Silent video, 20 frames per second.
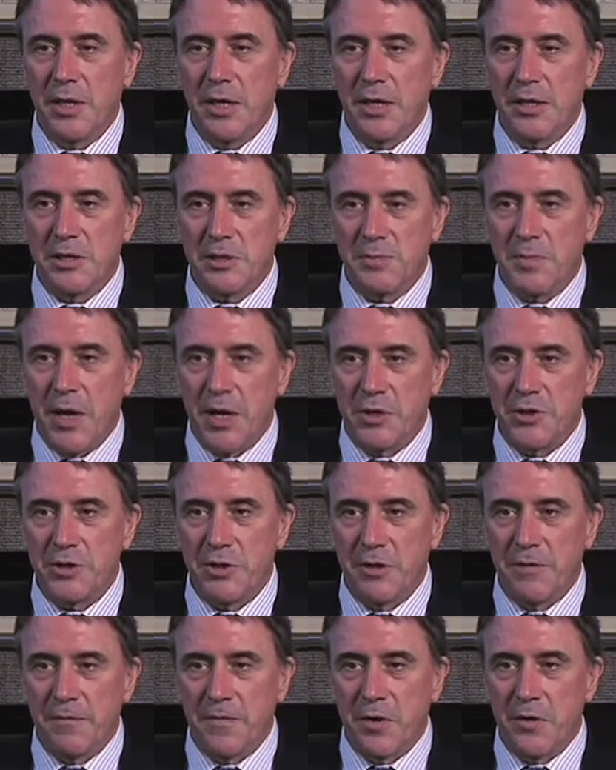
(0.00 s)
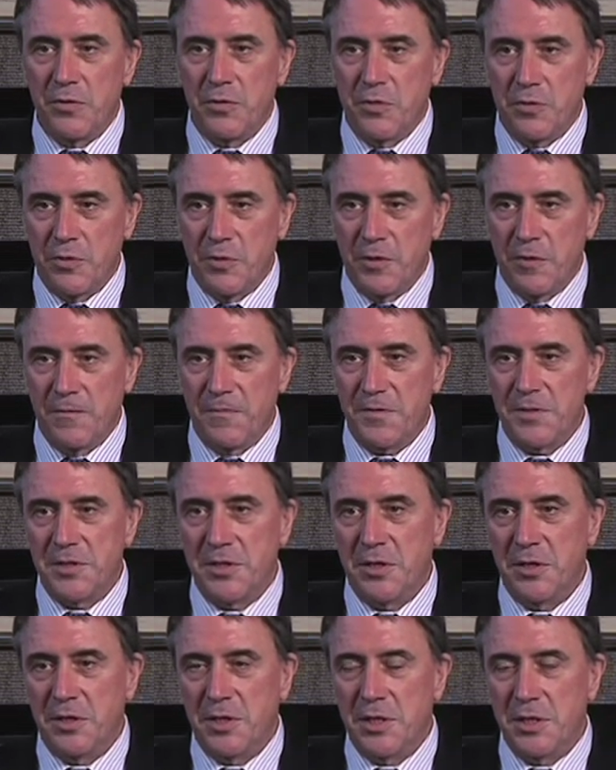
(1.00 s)
inspection of their nuclear
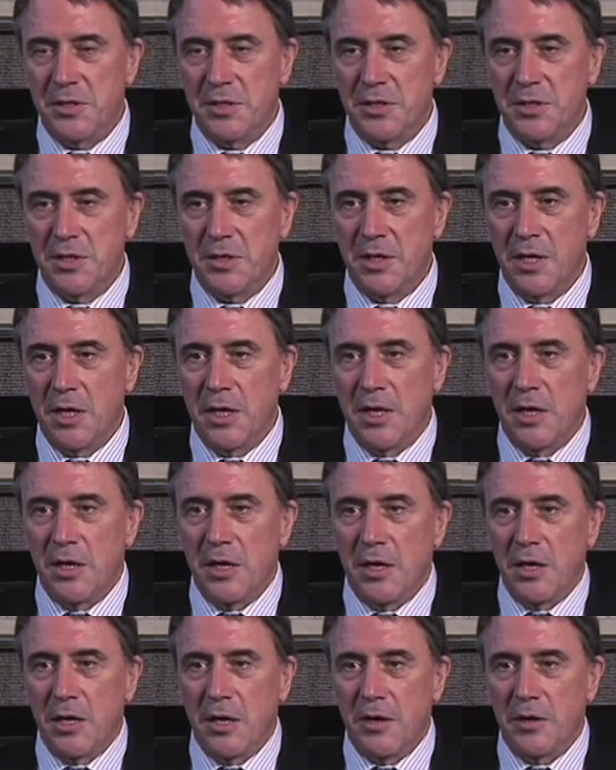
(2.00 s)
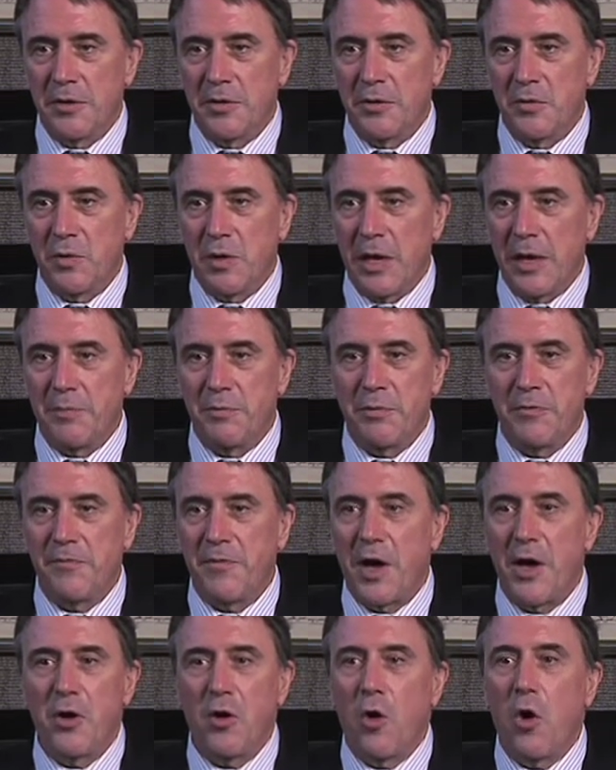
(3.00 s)
facilities and
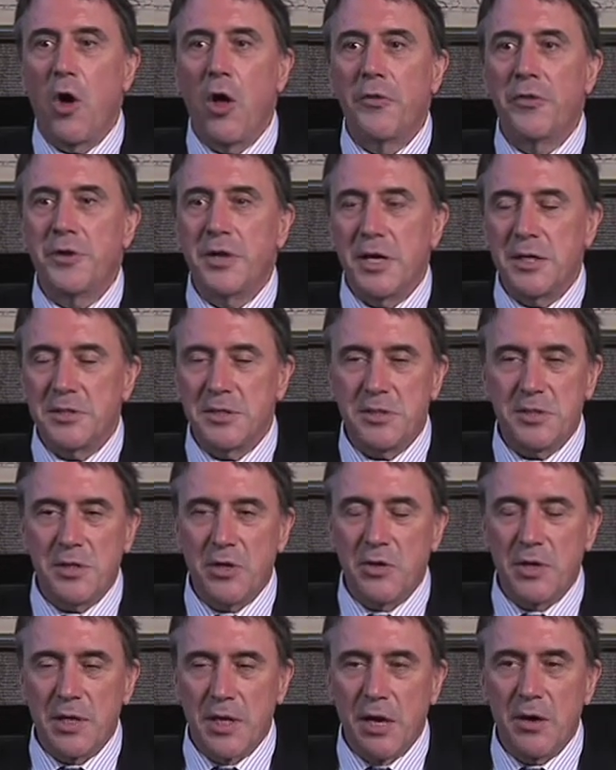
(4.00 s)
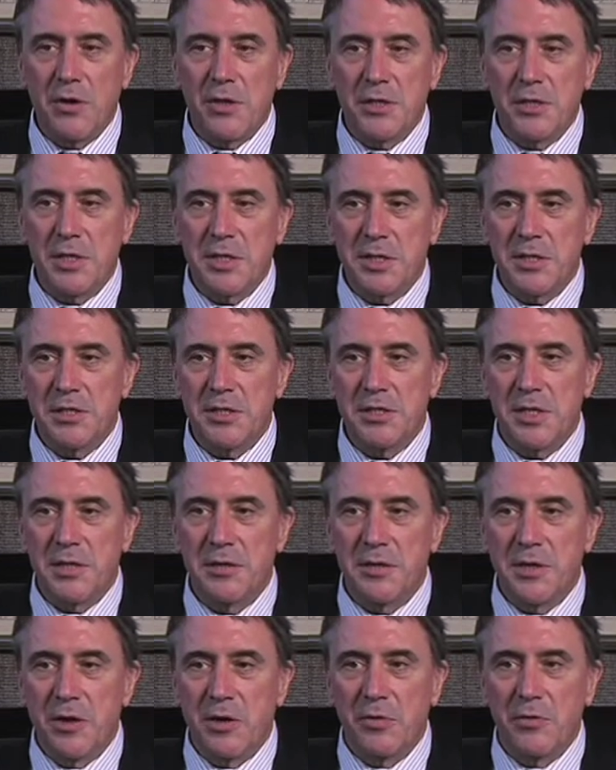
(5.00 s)
provide all the necessary guarantees
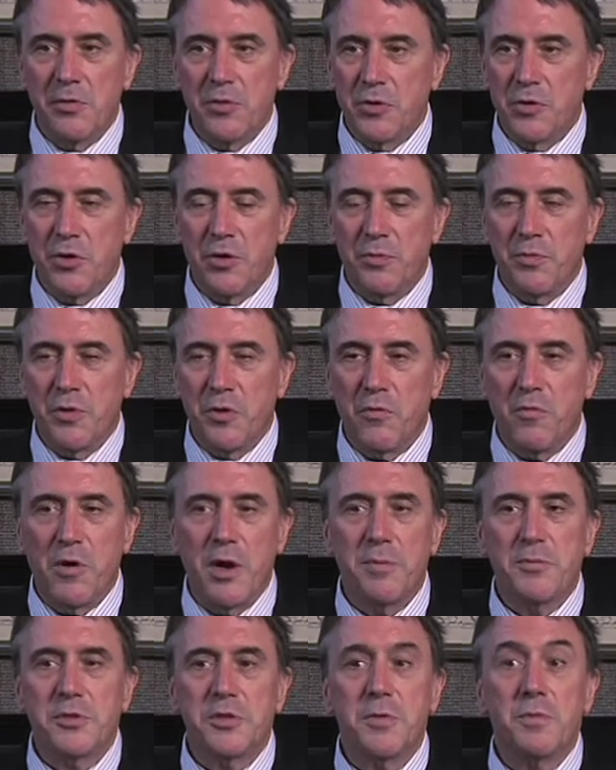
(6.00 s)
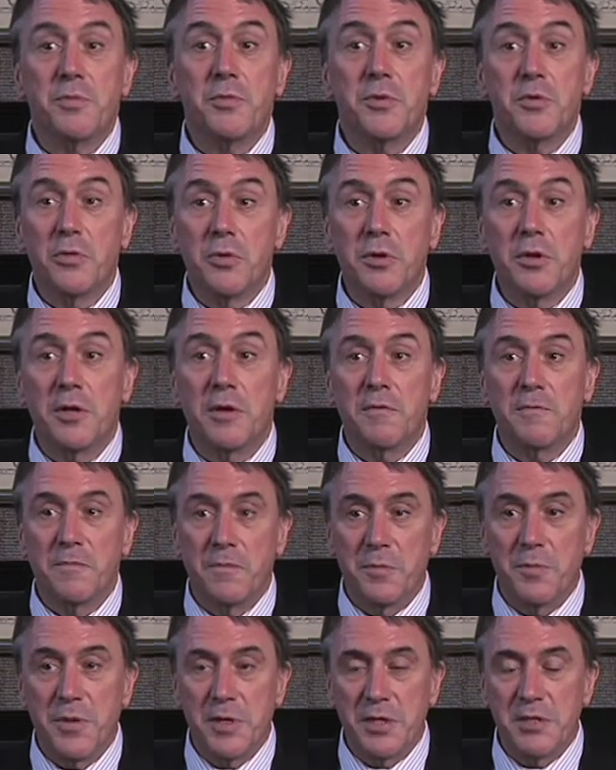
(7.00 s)
that their nuclear program was purely
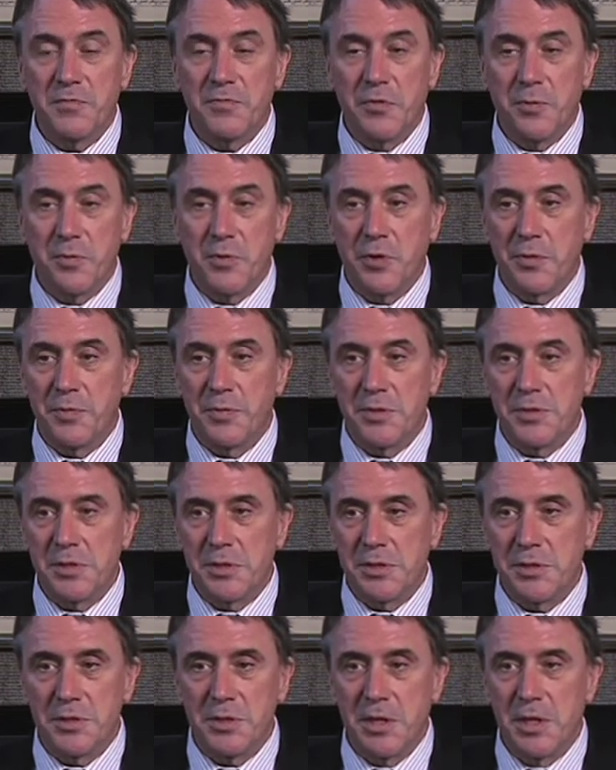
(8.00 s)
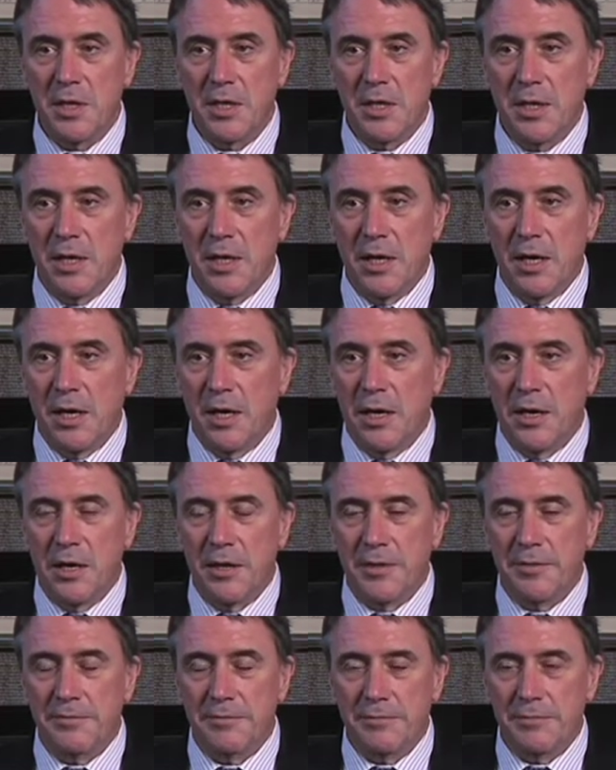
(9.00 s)
for peaceful purposes,
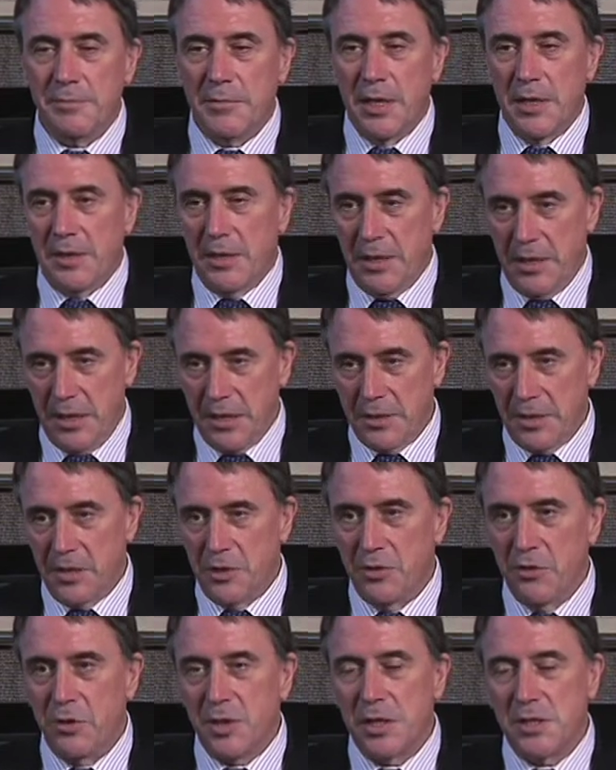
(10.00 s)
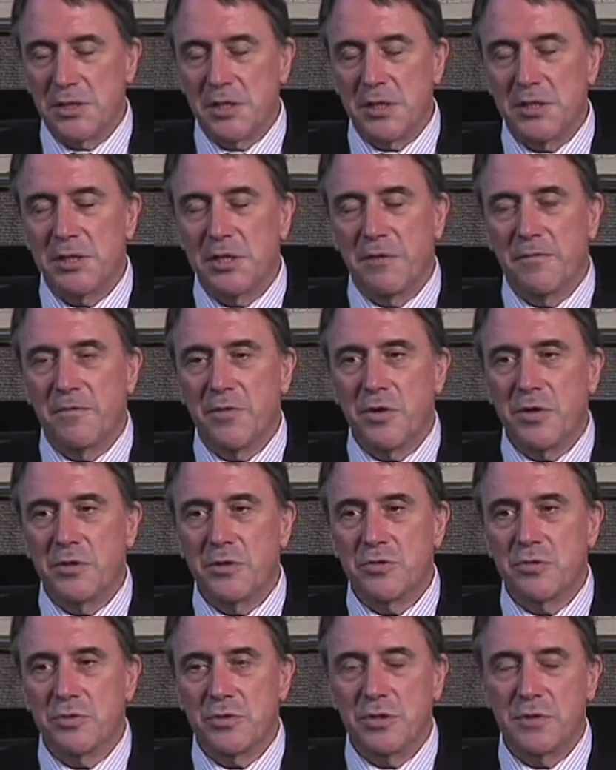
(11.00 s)
including, as I said, very
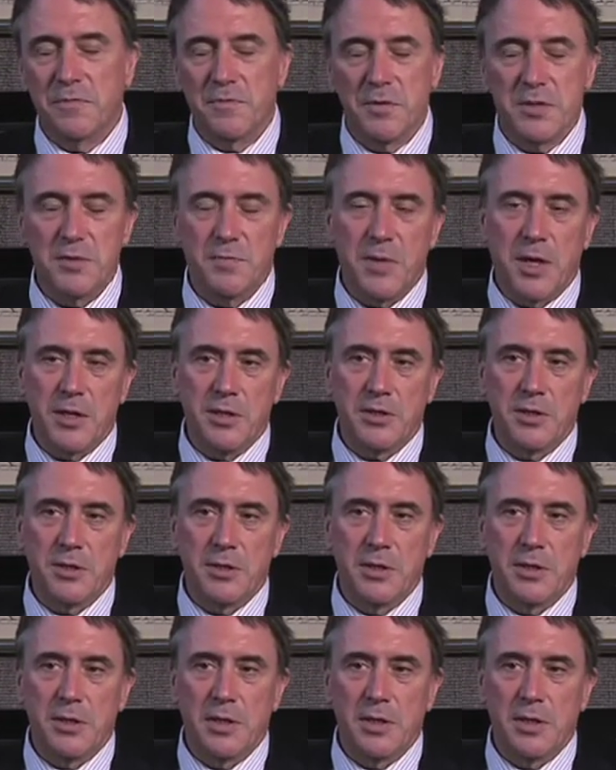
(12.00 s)
intrusive inspection.